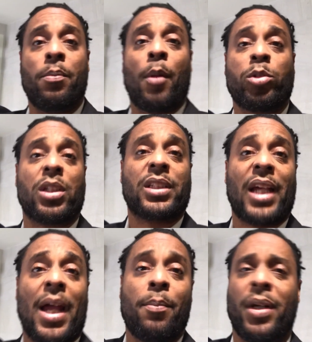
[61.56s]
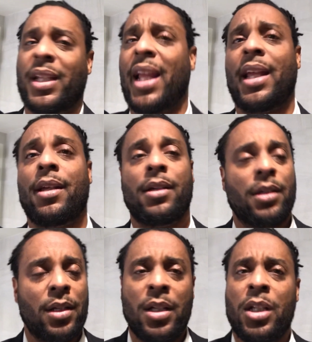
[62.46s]
most of the time, but they
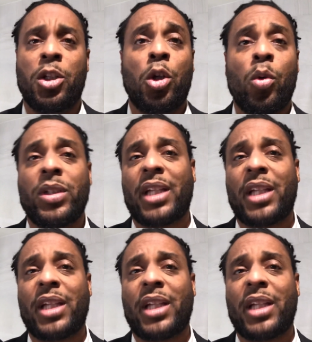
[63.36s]
do his